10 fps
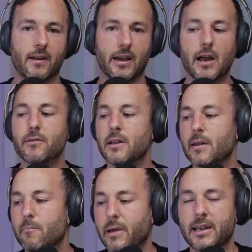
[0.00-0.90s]
Every
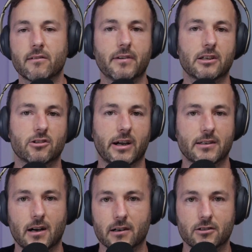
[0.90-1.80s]
big investor I
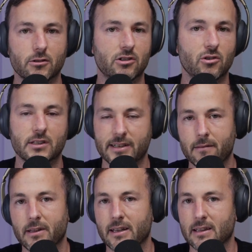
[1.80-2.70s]
talk to is doing the same
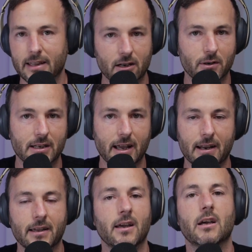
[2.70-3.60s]
thing,
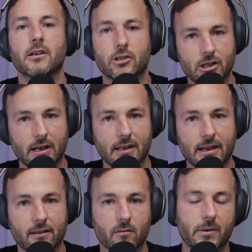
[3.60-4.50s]
liquidating, shutting
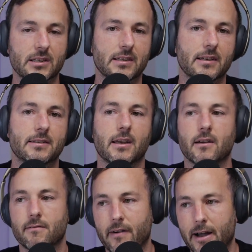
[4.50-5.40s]
down their business,
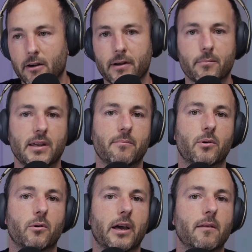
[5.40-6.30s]
firing
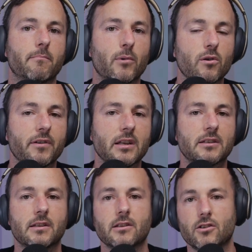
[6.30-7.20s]
people, and moving
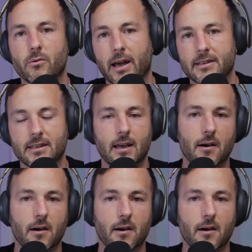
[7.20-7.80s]
to the US.